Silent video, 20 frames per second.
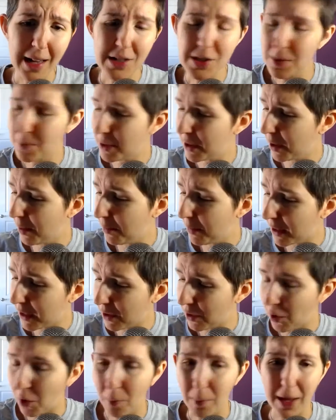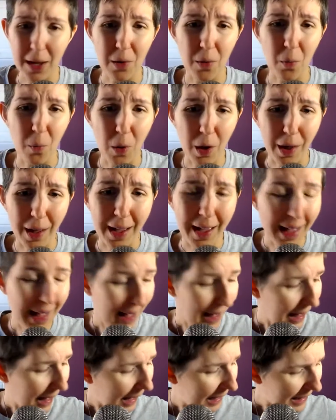should be committed no matter what?
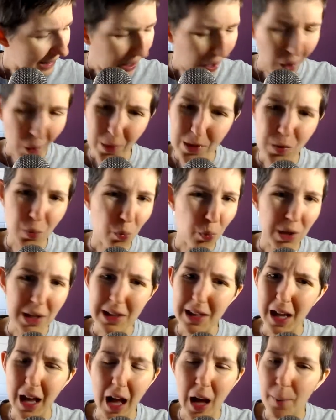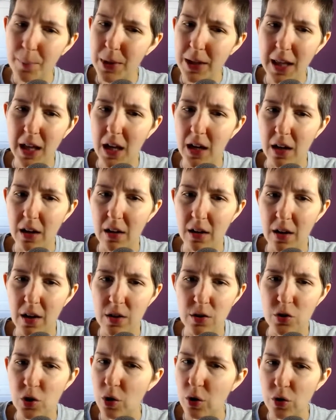No, it's really complicated.
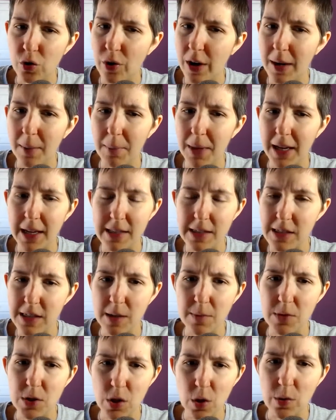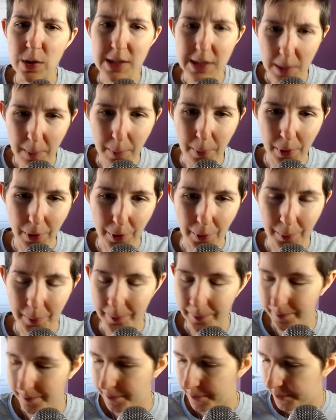Don't try to make it seem so simple.
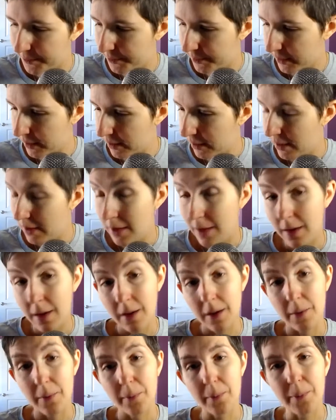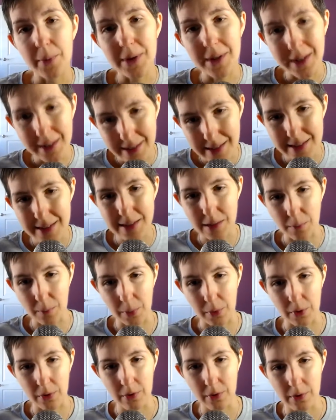But it is
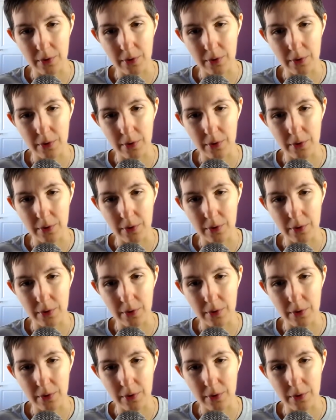simple.